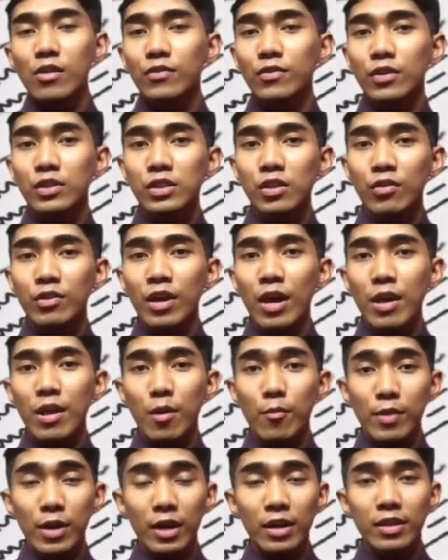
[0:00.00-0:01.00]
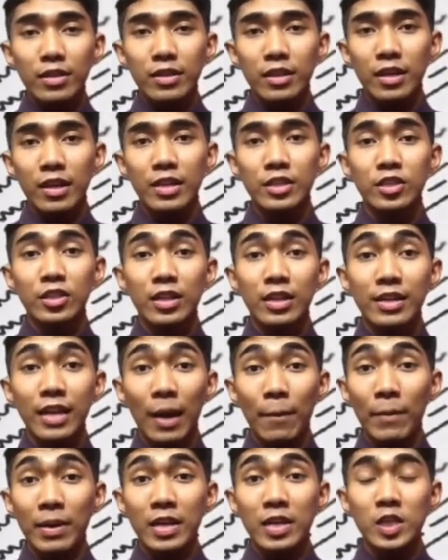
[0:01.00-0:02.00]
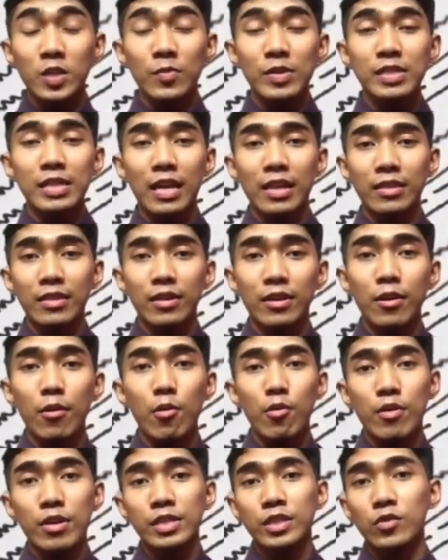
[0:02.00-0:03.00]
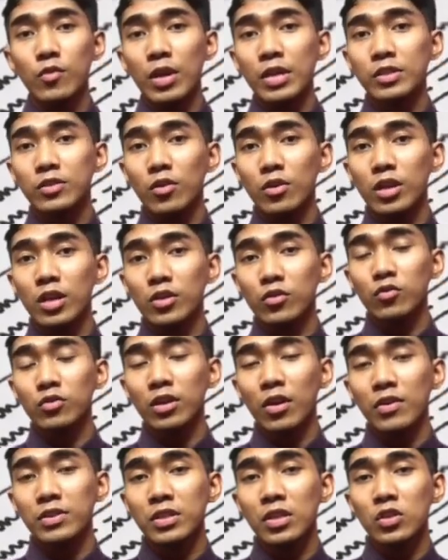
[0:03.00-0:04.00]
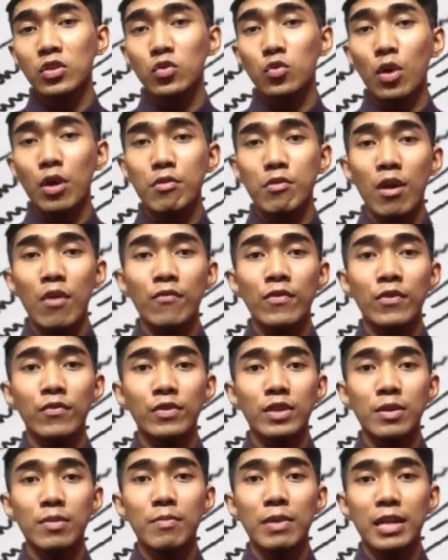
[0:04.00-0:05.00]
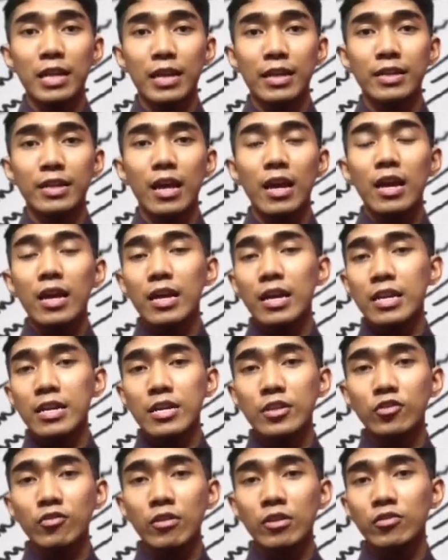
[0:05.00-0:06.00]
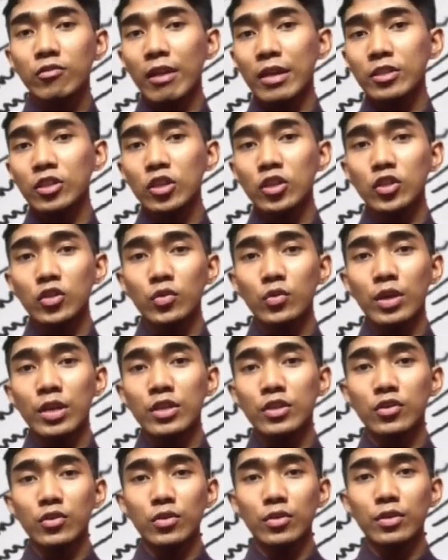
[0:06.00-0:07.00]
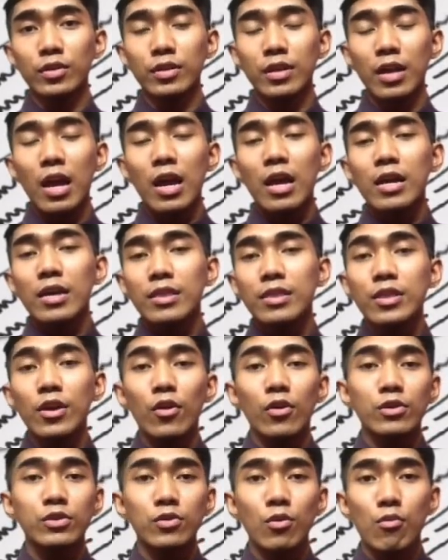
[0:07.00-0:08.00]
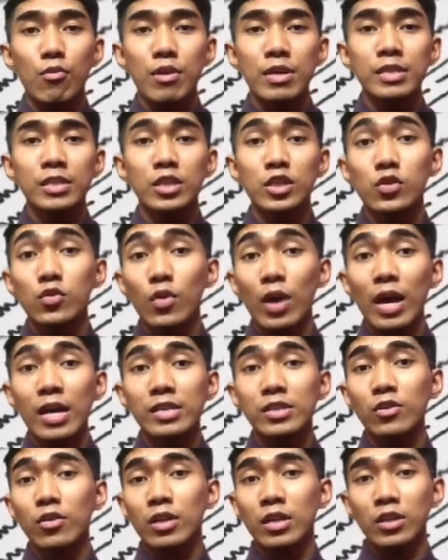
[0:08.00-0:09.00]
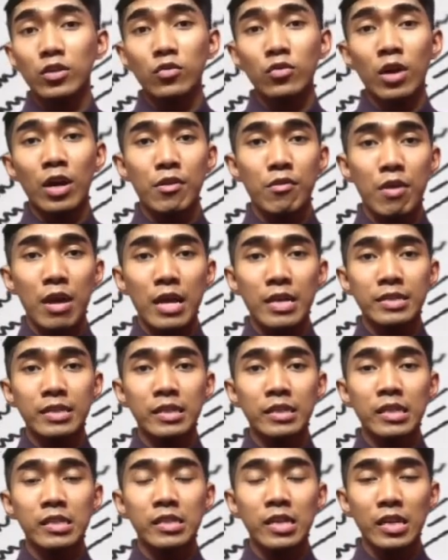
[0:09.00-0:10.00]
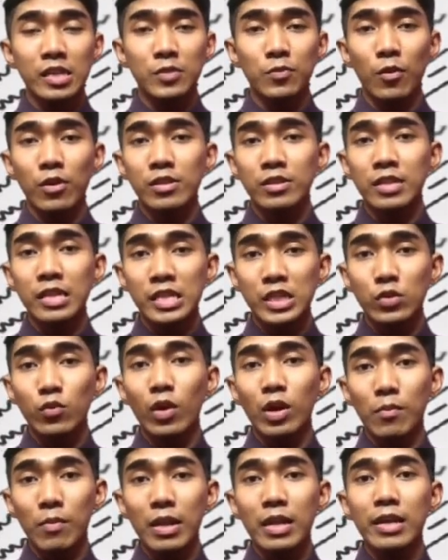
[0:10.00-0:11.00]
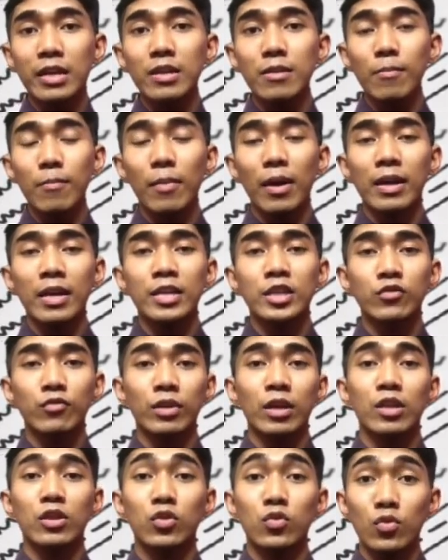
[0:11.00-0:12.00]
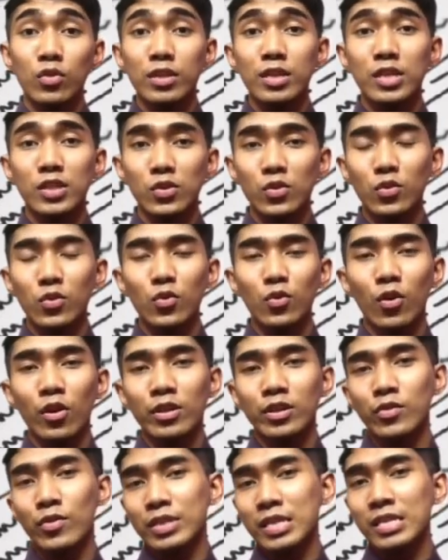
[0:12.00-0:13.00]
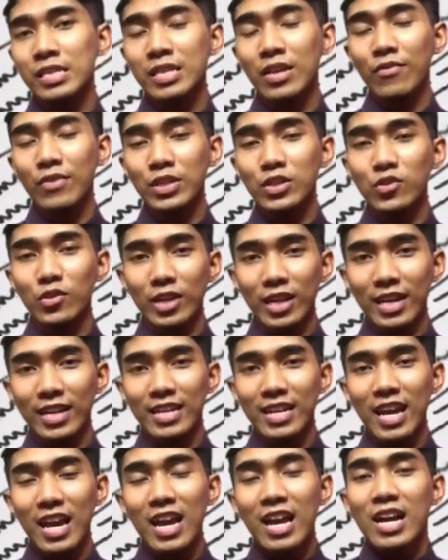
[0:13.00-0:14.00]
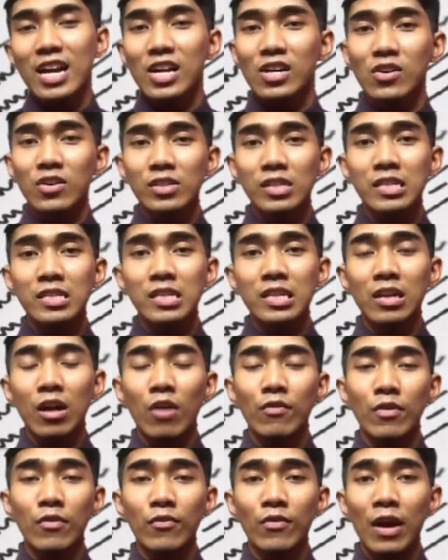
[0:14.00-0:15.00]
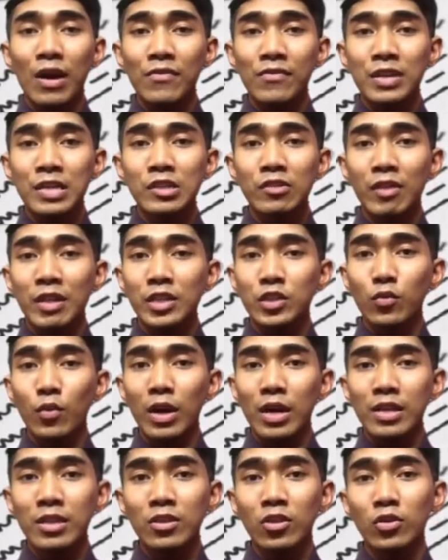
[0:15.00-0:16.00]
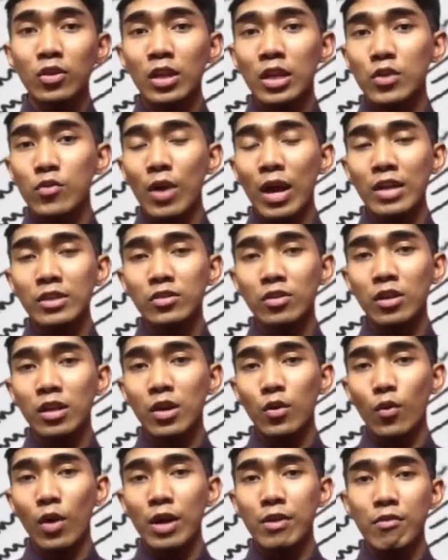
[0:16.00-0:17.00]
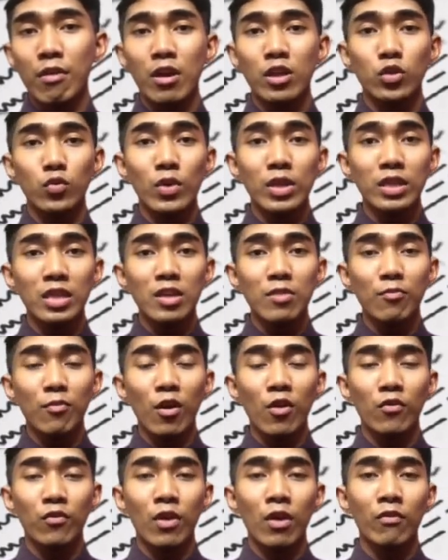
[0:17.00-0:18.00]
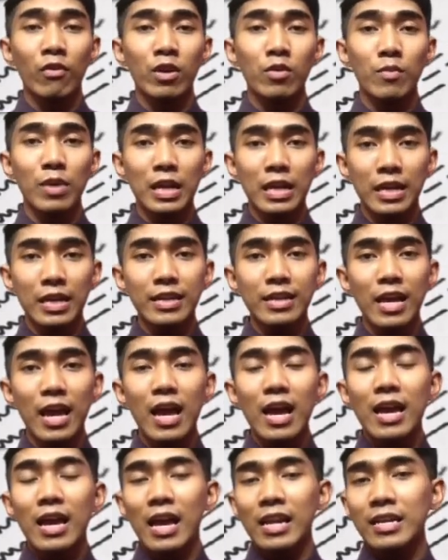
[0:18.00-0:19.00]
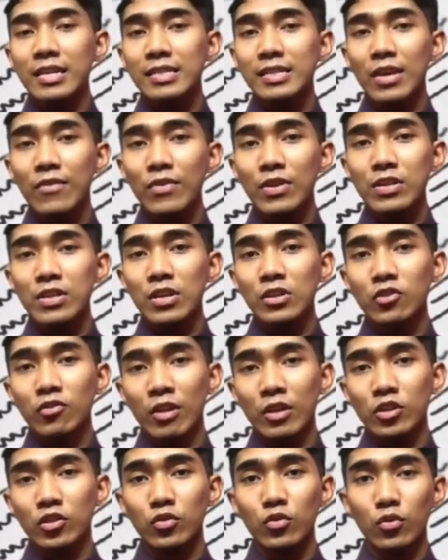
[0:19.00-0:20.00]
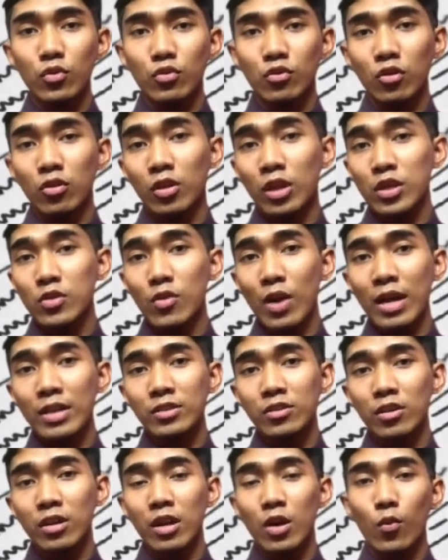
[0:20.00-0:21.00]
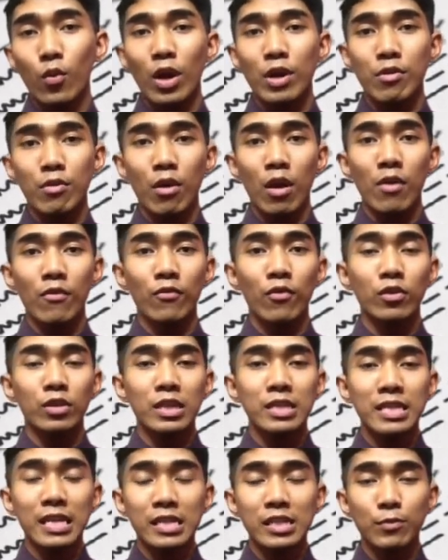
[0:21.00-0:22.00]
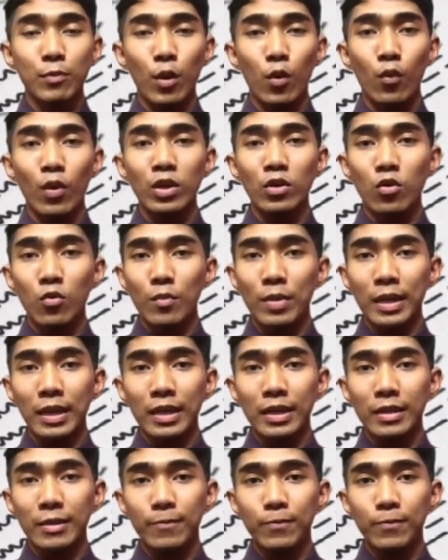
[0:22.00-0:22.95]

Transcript: For Saudi Arabia, the National Debt Management Center raised $2,250 million in a 3-tranche issue in June. They also raised $266.61 million by issuing a 2-tier Sukuk on 27 July, consisting of a 5-year tranche 1 totaling $120.51 million and a 7-year tranche 2 totaling $146.10 million.